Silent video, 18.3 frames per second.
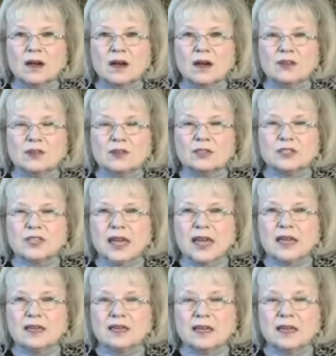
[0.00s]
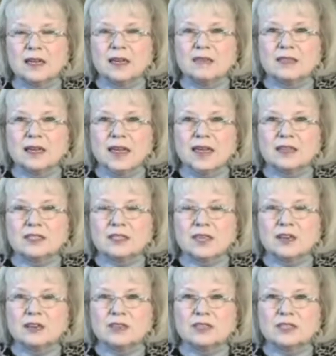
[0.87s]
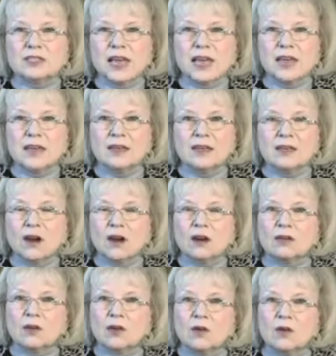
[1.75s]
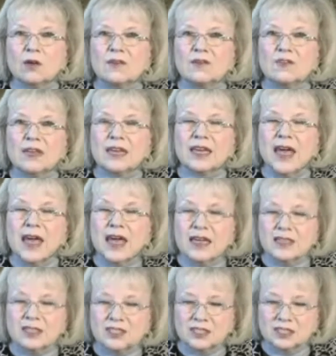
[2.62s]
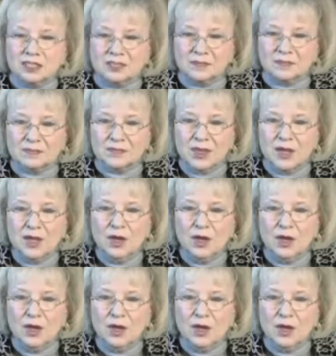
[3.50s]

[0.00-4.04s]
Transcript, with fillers: understanding, and that's understanding our glorification.